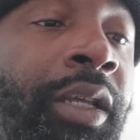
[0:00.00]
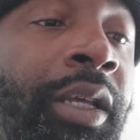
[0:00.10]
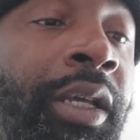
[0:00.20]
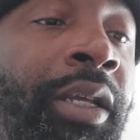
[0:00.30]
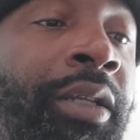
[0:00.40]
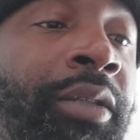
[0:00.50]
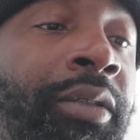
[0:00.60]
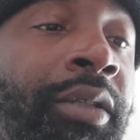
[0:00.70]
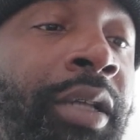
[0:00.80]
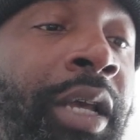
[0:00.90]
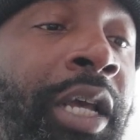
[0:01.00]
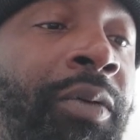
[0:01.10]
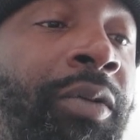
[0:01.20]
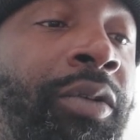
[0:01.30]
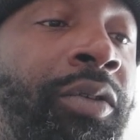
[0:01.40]
And I
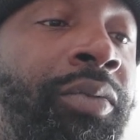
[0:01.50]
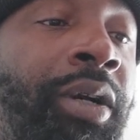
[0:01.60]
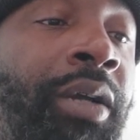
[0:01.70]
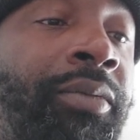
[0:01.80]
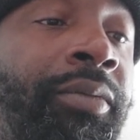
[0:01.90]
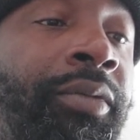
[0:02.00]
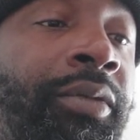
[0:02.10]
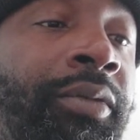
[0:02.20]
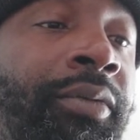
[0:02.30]
ain't want no problems.